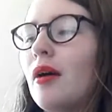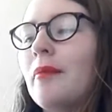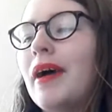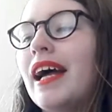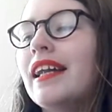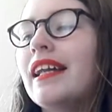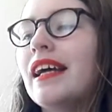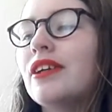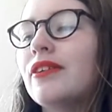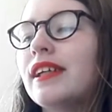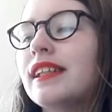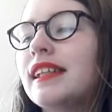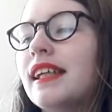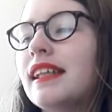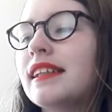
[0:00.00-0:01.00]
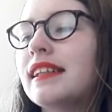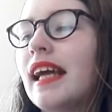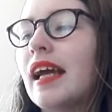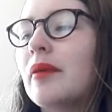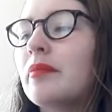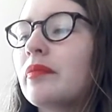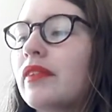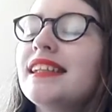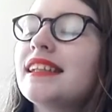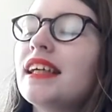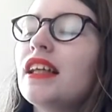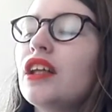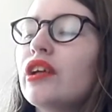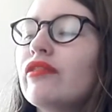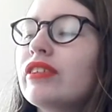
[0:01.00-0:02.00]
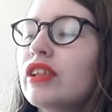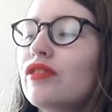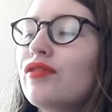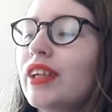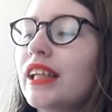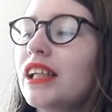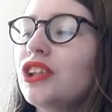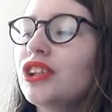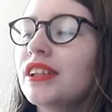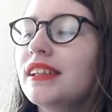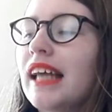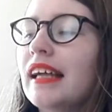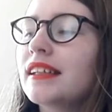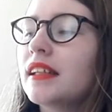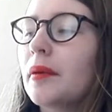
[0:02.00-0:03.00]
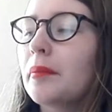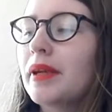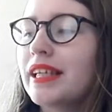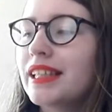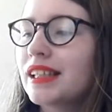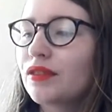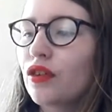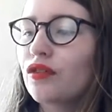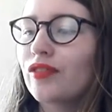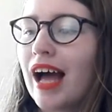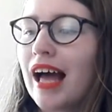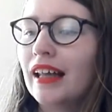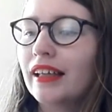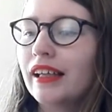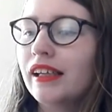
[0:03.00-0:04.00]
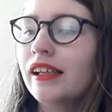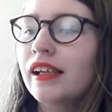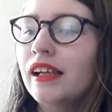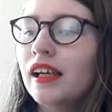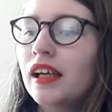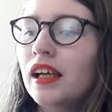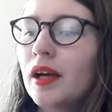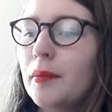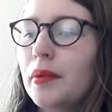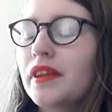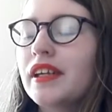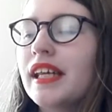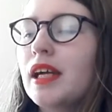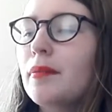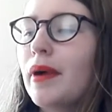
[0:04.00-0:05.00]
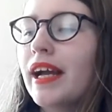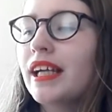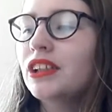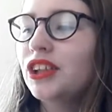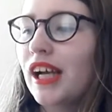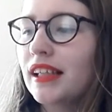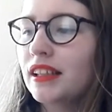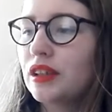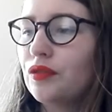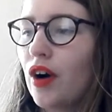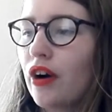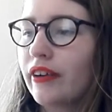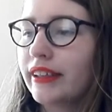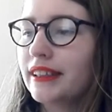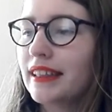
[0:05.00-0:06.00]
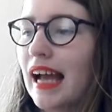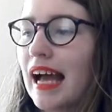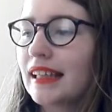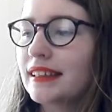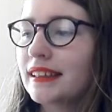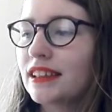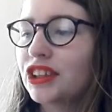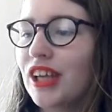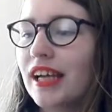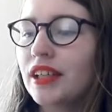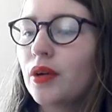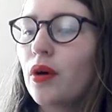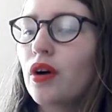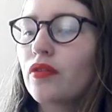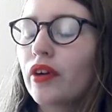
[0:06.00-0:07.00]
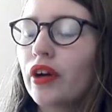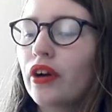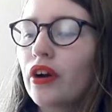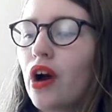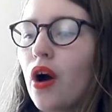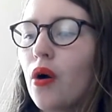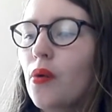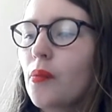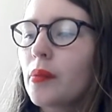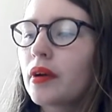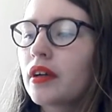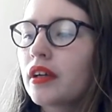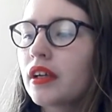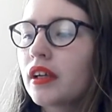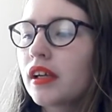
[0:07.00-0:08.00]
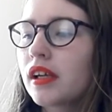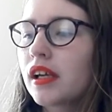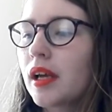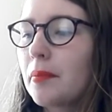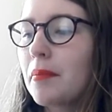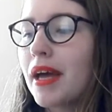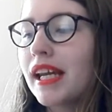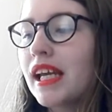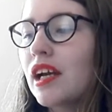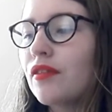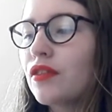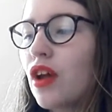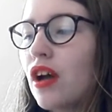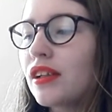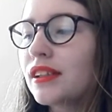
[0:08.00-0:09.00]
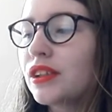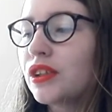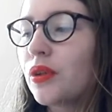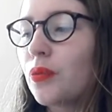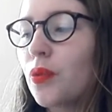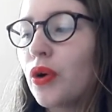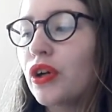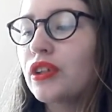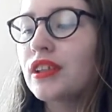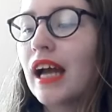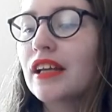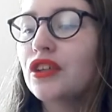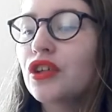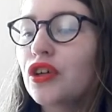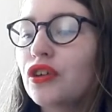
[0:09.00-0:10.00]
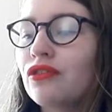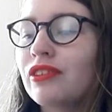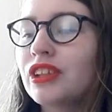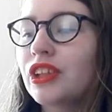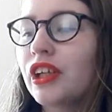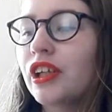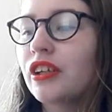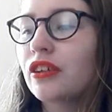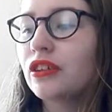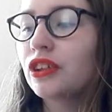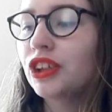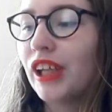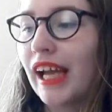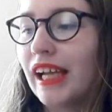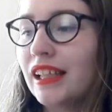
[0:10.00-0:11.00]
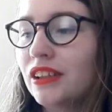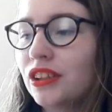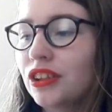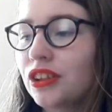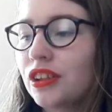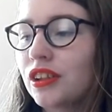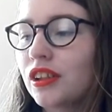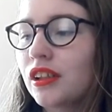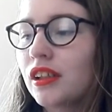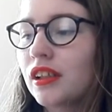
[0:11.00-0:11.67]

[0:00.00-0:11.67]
Oh man, how do I say this name? Iska loves her village set in a peaceful valley, but the nearby enchanted forest casts a shadow over her home. Many have lost to the wood and none return unchanged.